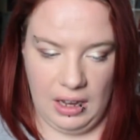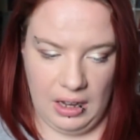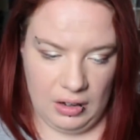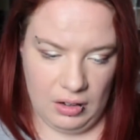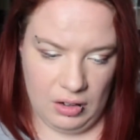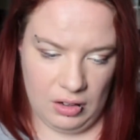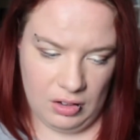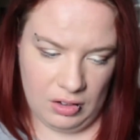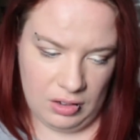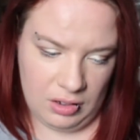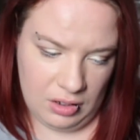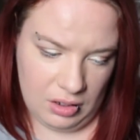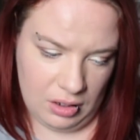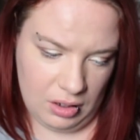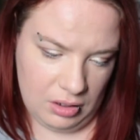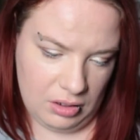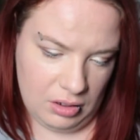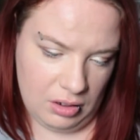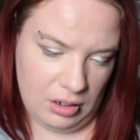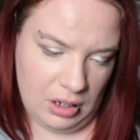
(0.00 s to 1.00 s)
And
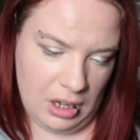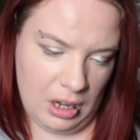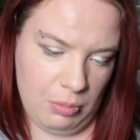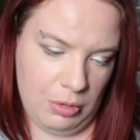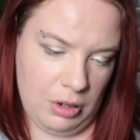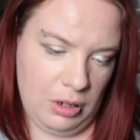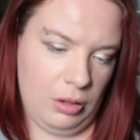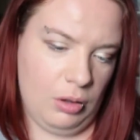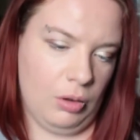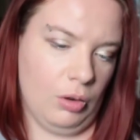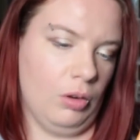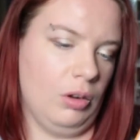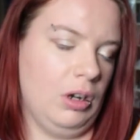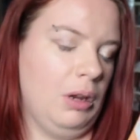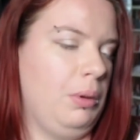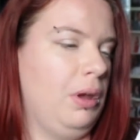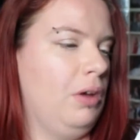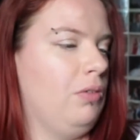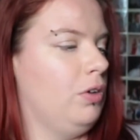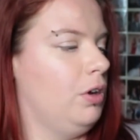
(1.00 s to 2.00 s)
I don't know how many you got.
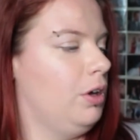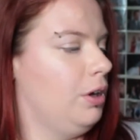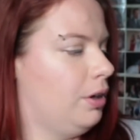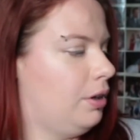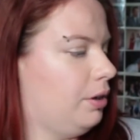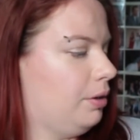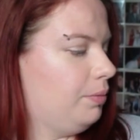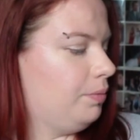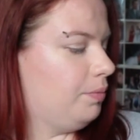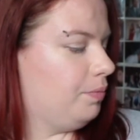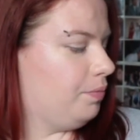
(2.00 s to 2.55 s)
Let me have a look.